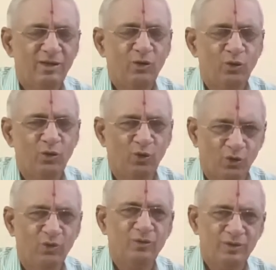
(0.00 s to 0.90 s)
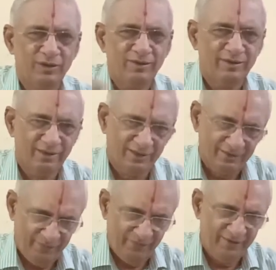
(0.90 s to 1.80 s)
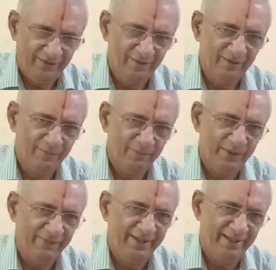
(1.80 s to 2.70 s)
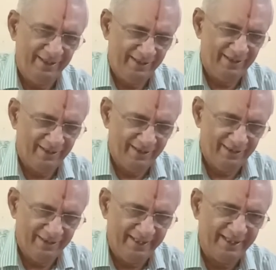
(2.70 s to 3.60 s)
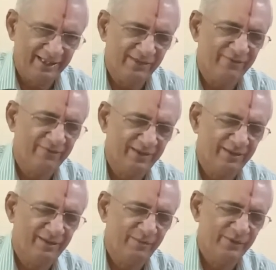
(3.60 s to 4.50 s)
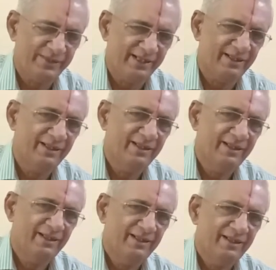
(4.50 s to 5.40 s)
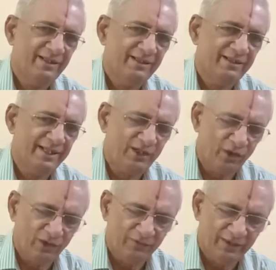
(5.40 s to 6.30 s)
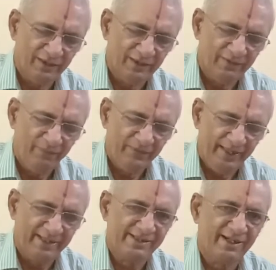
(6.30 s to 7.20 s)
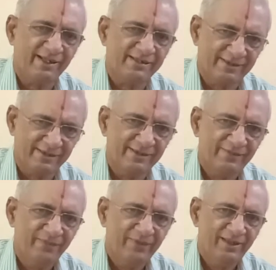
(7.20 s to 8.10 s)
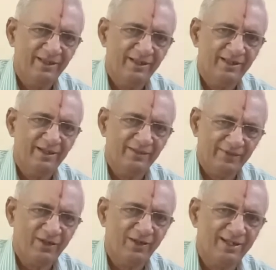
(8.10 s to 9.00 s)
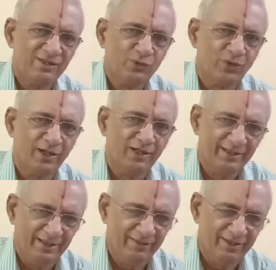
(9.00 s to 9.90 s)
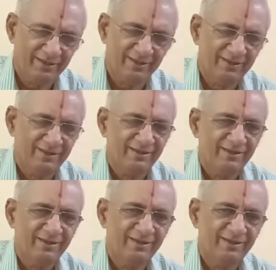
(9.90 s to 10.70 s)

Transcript: who know the periphery and details of music, they talk of the extras. We call it as tukada in our